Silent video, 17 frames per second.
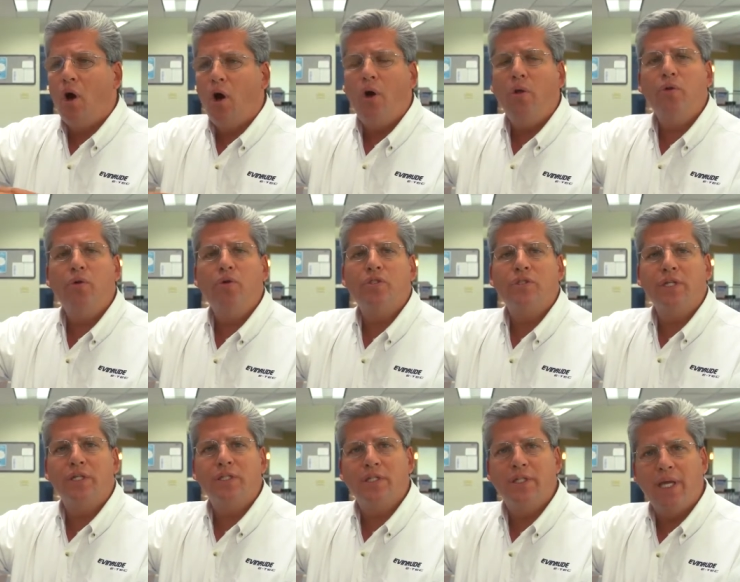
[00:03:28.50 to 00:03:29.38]
all those
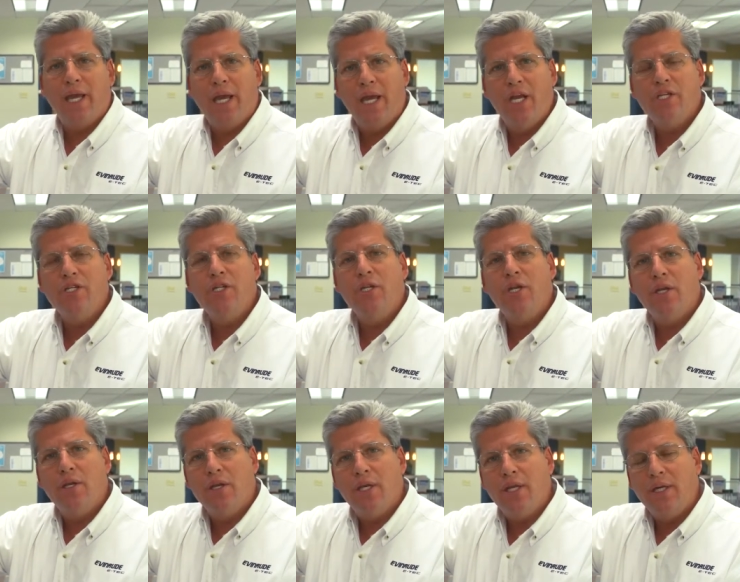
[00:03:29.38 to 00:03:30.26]
things that the engine
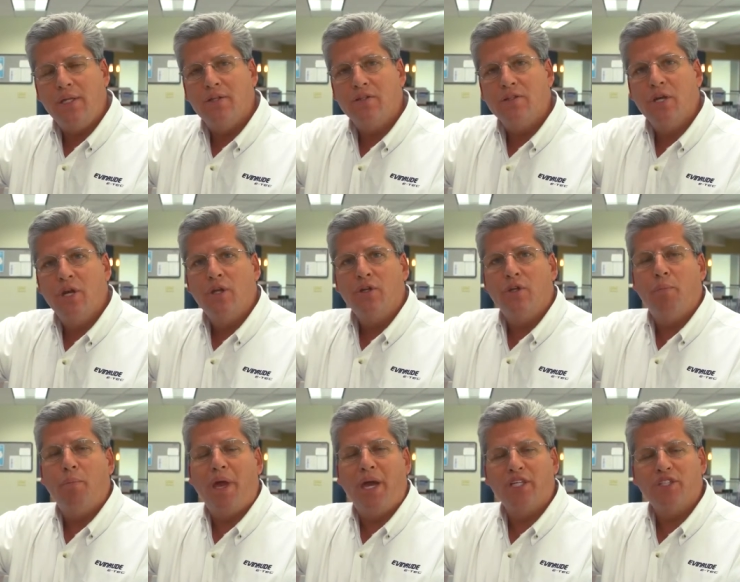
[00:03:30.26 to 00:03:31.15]
needs
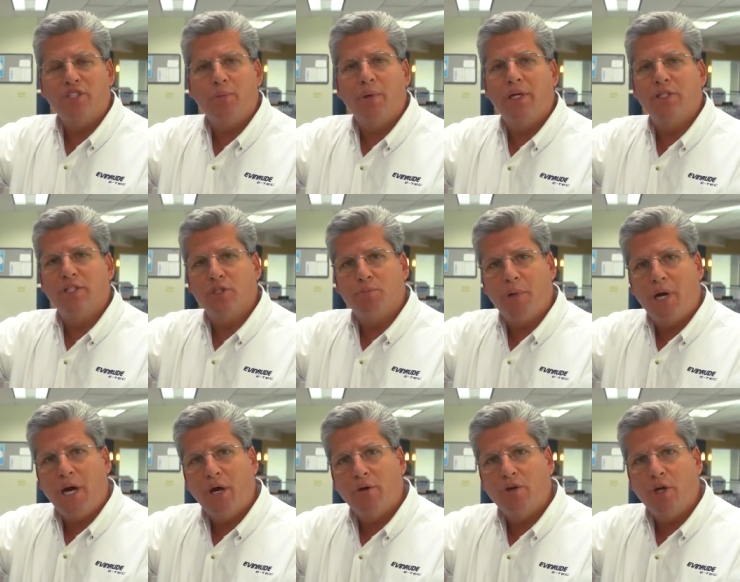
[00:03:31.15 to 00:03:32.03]
to maximize its
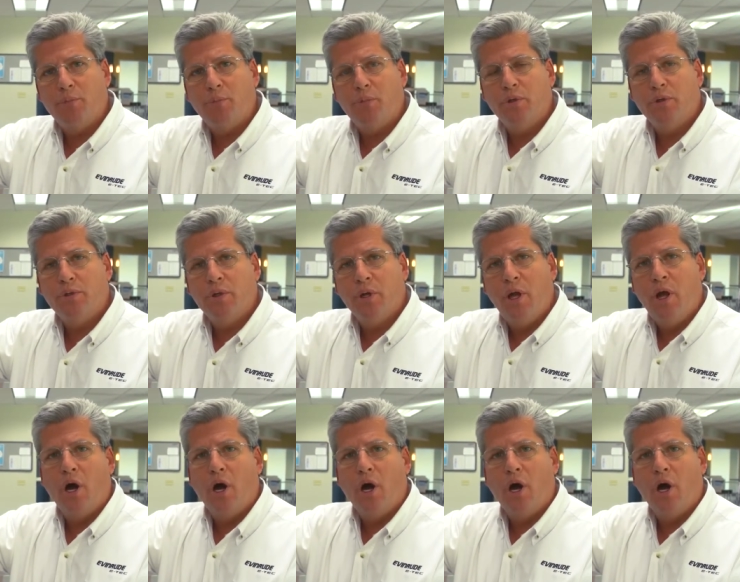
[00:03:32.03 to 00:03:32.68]
power output,